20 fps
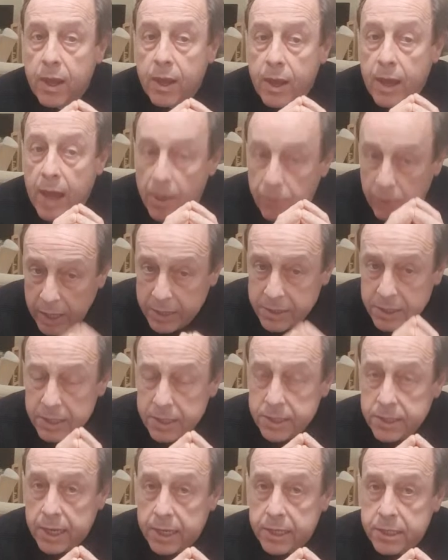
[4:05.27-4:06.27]
And that, he
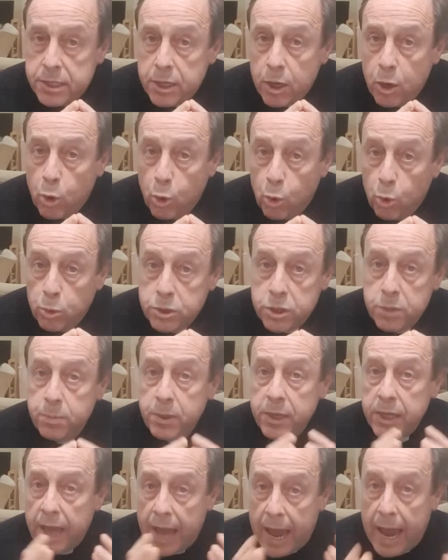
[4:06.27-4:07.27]
says, ought to
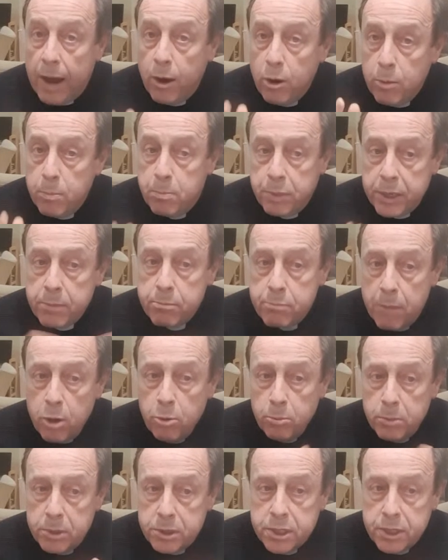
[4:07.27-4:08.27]
be our big
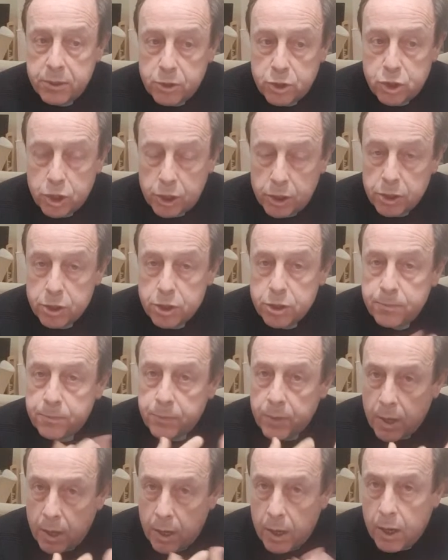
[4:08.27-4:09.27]
moment in the church.
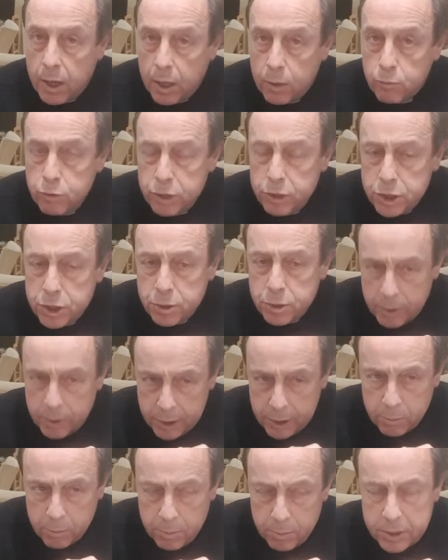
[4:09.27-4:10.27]
I'll read you a
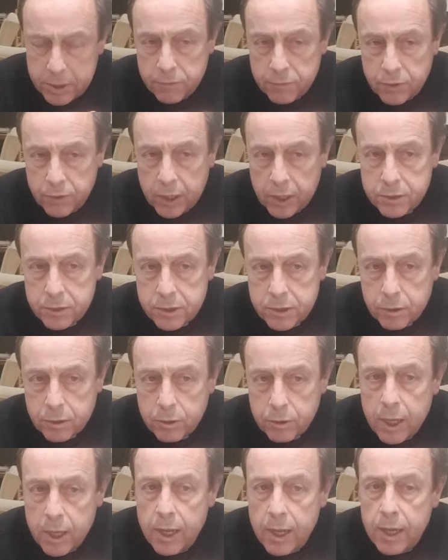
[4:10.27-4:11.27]
little bit of the article.
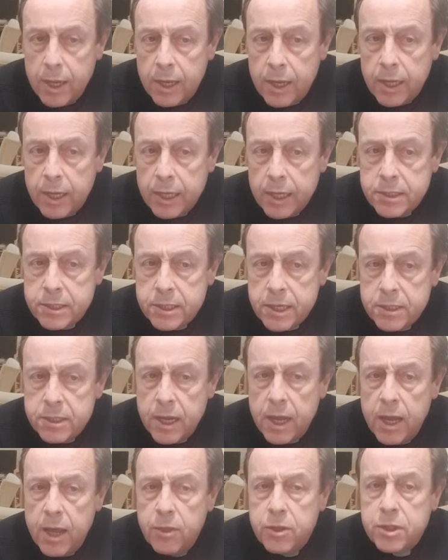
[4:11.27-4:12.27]
He says,
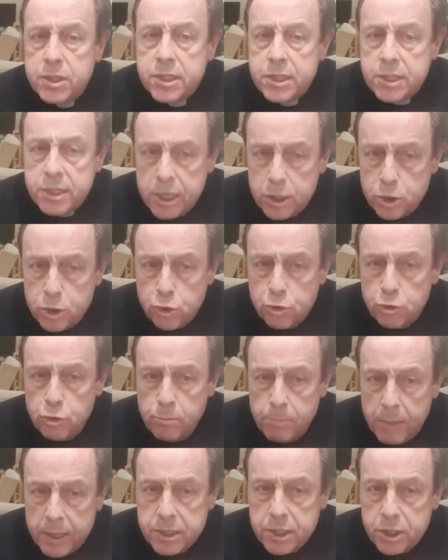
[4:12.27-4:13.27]
the central
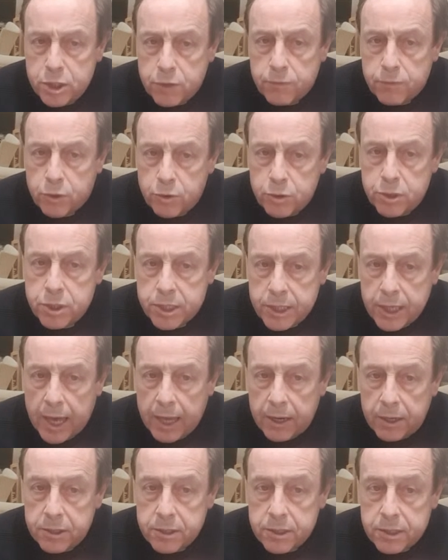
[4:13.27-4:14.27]
message of
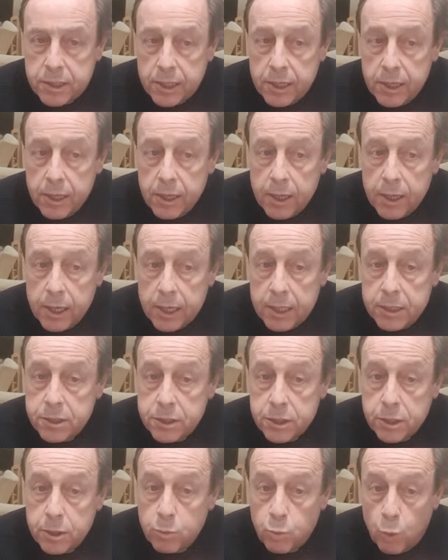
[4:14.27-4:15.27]
Christianity is
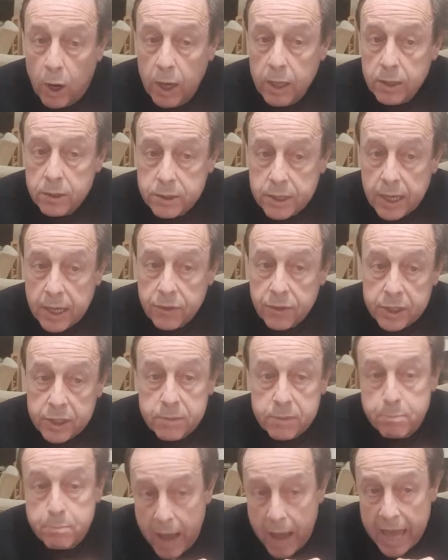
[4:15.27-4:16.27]
that while death is
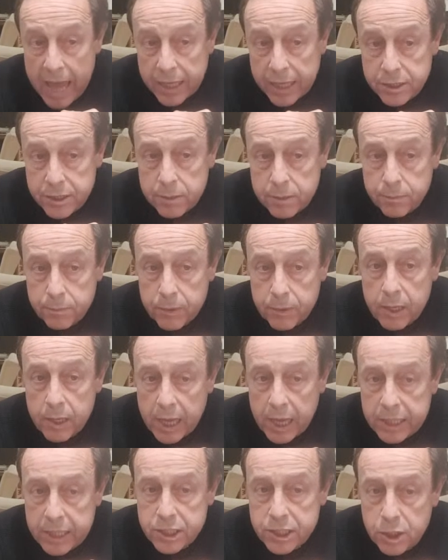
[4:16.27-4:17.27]
bad,
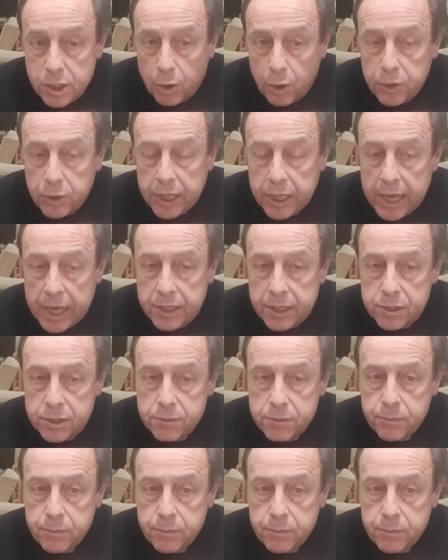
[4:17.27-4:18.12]
it's not the end.